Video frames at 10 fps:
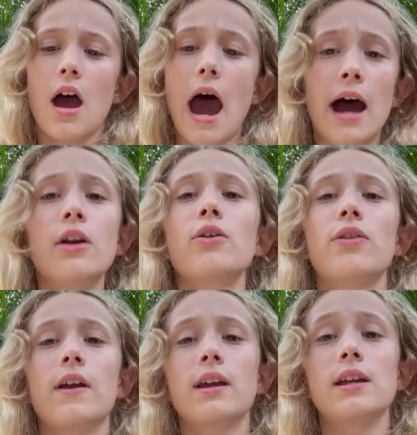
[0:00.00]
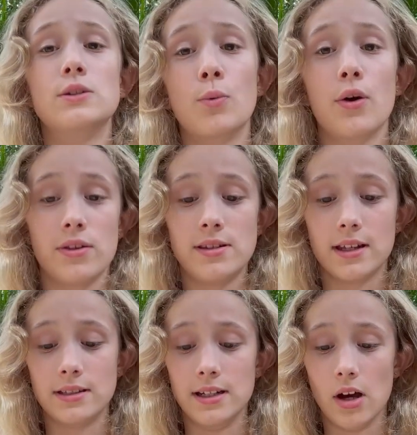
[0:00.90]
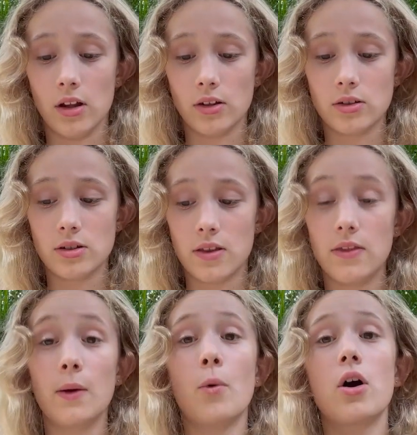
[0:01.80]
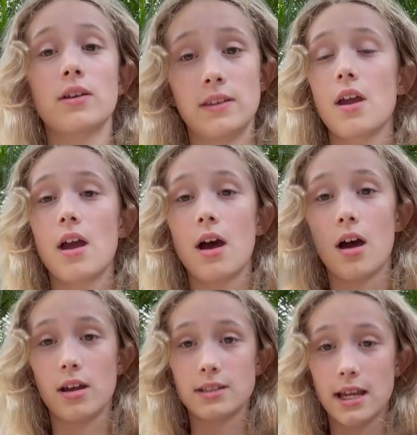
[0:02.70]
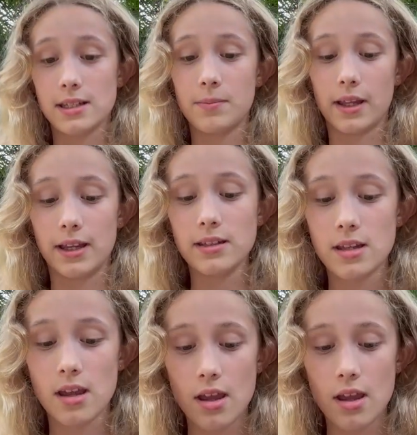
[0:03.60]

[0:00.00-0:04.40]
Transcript: I don't think it's worth $60. They walk in the uh, exact same place.